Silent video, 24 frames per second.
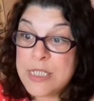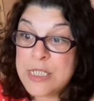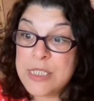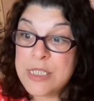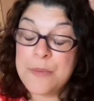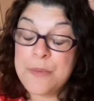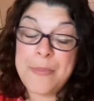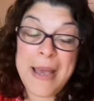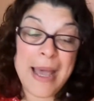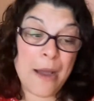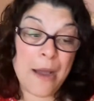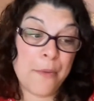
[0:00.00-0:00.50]
The
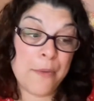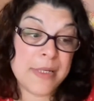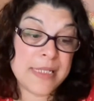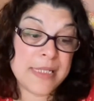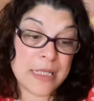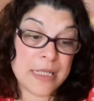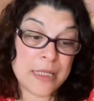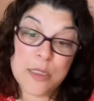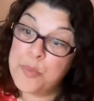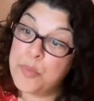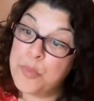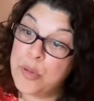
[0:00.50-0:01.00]
power's
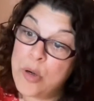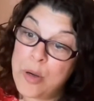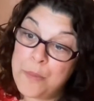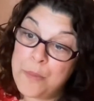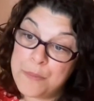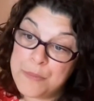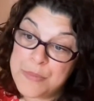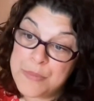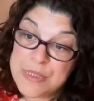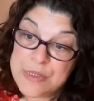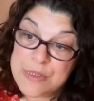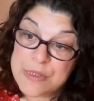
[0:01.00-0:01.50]
in the
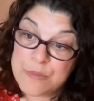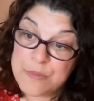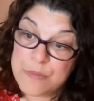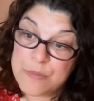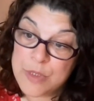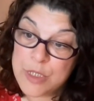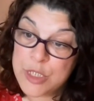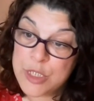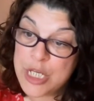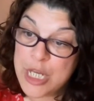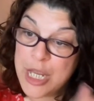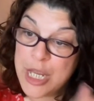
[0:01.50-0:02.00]
prompts.
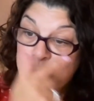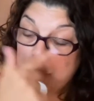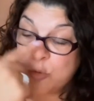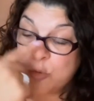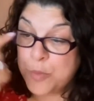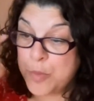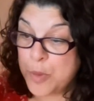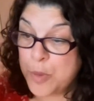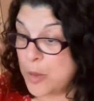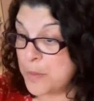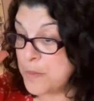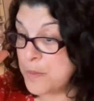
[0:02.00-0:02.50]
The journal
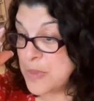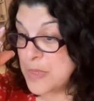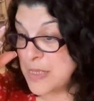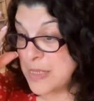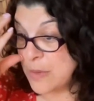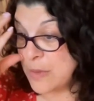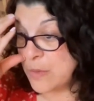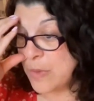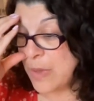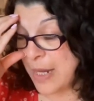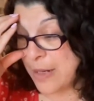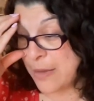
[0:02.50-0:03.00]
prompts,
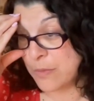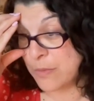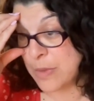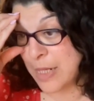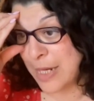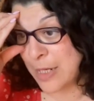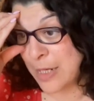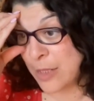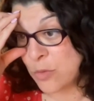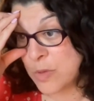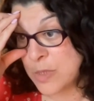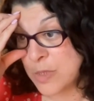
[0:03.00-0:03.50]
and
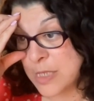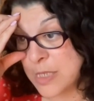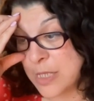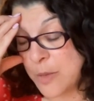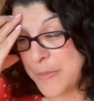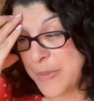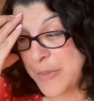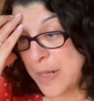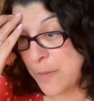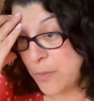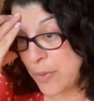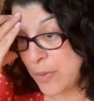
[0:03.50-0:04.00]
also
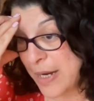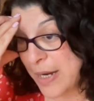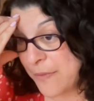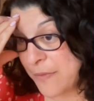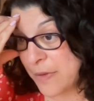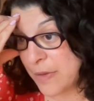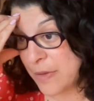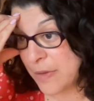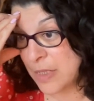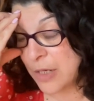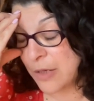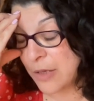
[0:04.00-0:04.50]
being brave
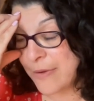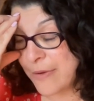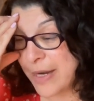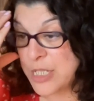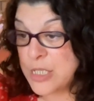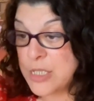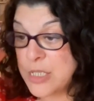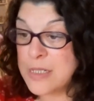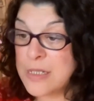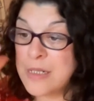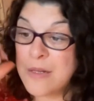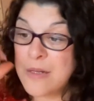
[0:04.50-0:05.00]
and
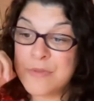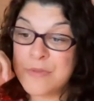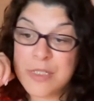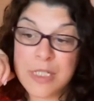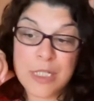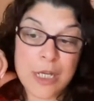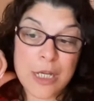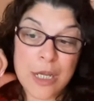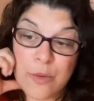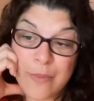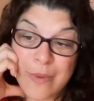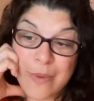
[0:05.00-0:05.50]
courageous enough to
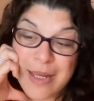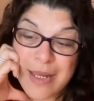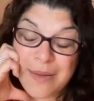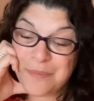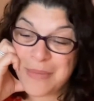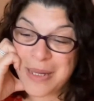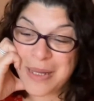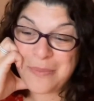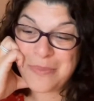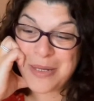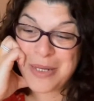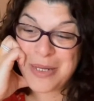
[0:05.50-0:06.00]
go where
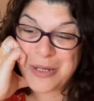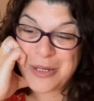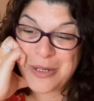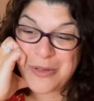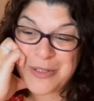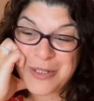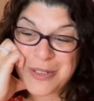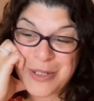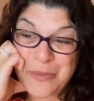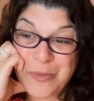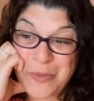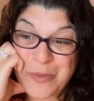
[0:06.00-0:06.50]
maybe you
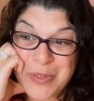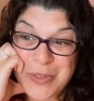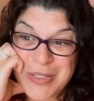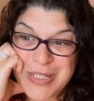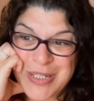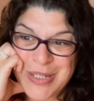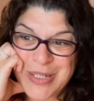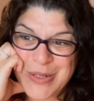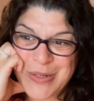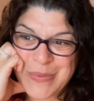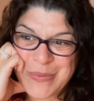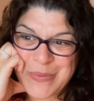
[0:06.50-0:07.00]
don't want
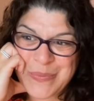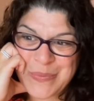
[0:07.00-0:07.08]
to.